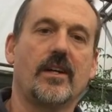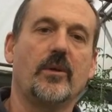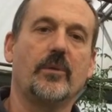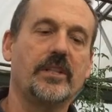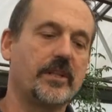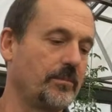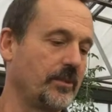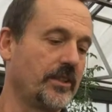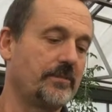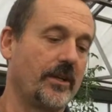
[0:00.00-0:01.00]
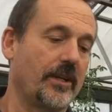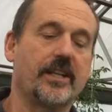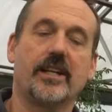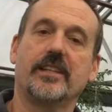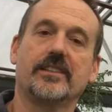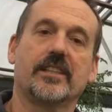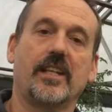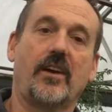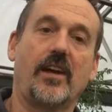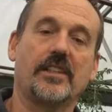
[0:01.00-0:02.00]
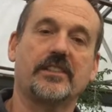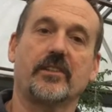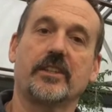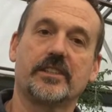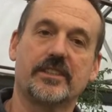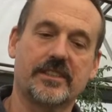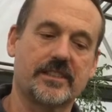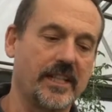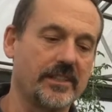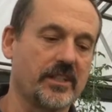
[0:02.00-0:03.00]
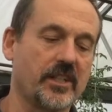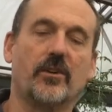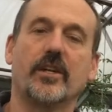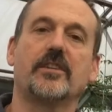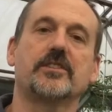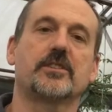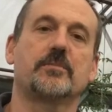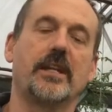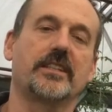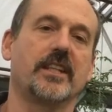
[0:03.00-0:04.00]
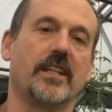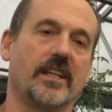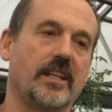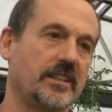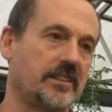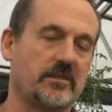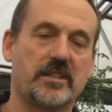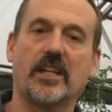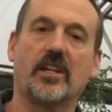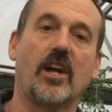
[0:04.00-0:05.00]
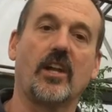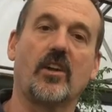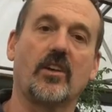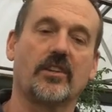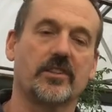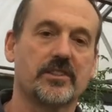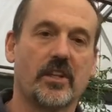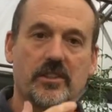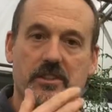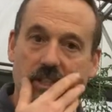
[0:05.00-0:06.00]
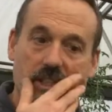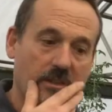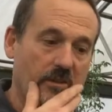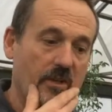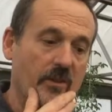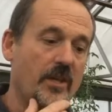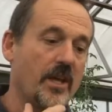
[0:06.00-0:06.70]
We did our blueberry cuttings actually only 6 days ago, and I was expecting it to take a lot longer to start seeing growth.